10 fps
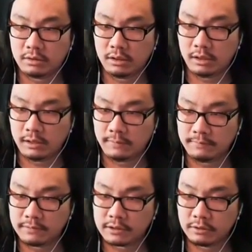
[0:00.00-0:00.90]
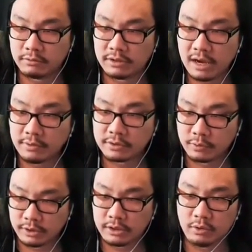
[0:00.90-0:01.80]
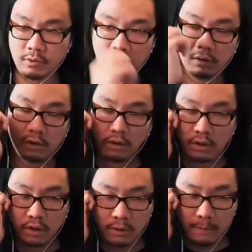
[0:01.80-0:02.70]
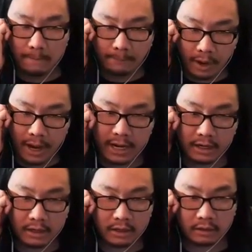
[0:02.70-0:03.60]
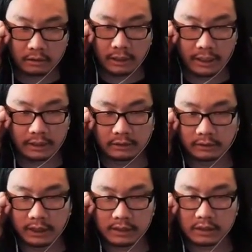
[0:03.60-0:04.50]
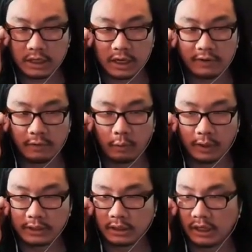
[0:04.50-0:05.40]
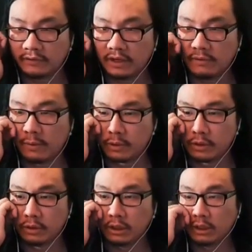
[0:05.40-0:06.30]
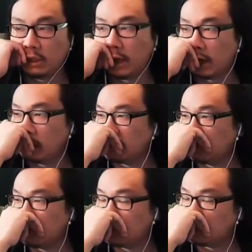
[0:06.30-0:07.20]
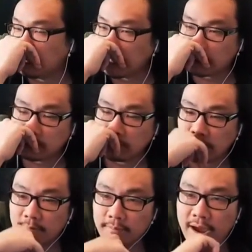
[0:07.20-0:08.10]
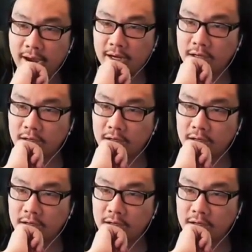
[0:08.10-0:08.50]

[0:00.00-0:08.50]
Um, so that was really cool. But like that's like kind of a once in a lifetime opportunity, and that doesn't really come back.